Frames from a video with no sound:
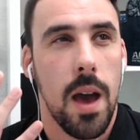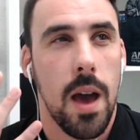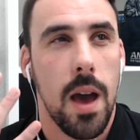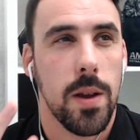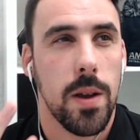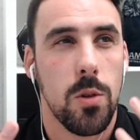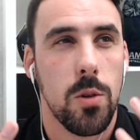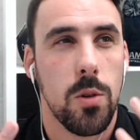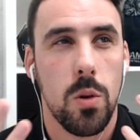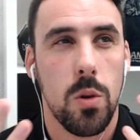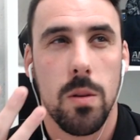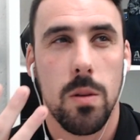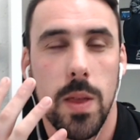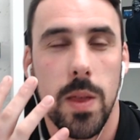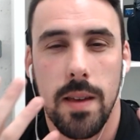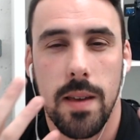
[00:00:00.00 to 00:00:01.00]
and when I was using
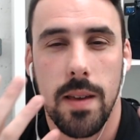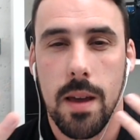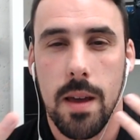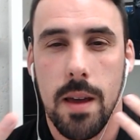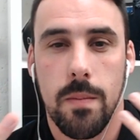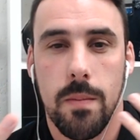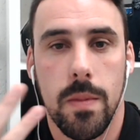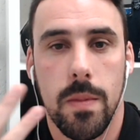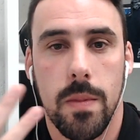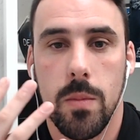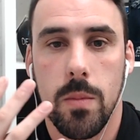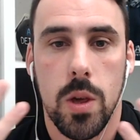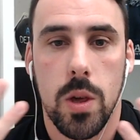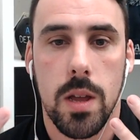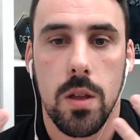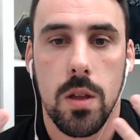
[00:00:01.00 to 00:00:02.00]
them at the time, the
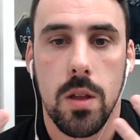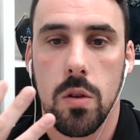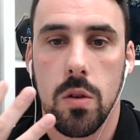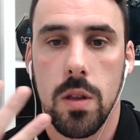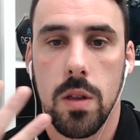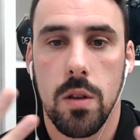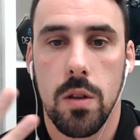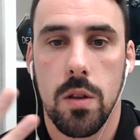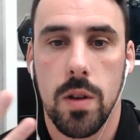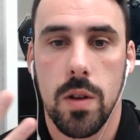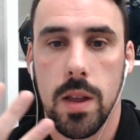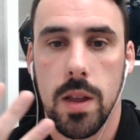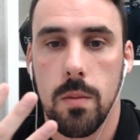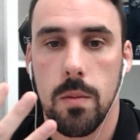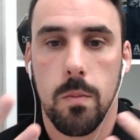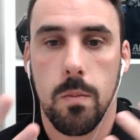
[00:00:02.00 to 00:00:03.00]
machine, it just didn't
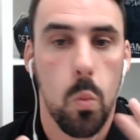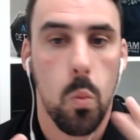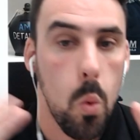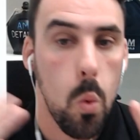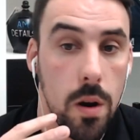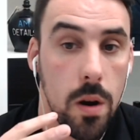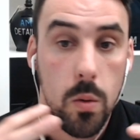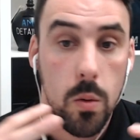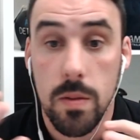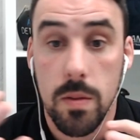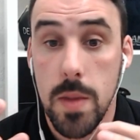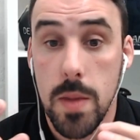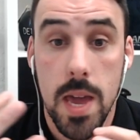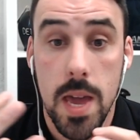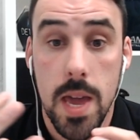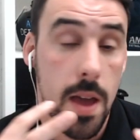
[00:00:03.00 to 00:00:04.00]
really work with
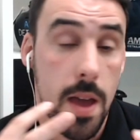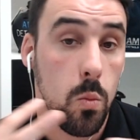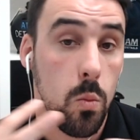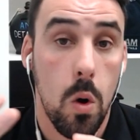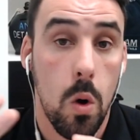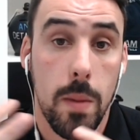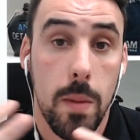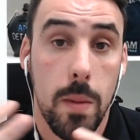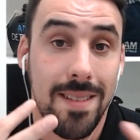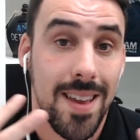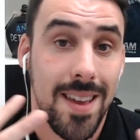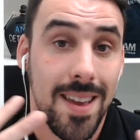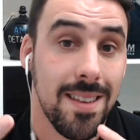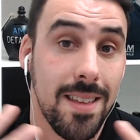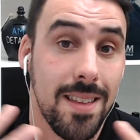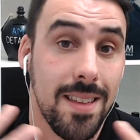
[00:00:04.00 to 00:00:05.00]
me in what my
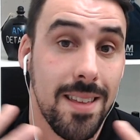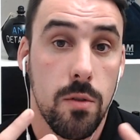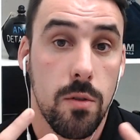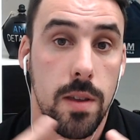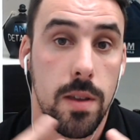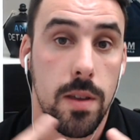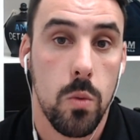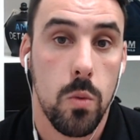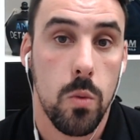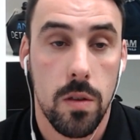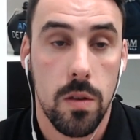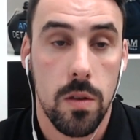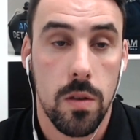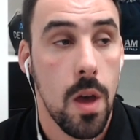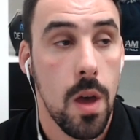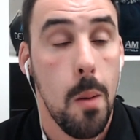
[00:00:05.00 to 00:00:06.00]
day-to-day routine
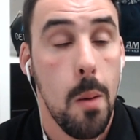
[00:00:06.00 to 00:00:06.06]
was.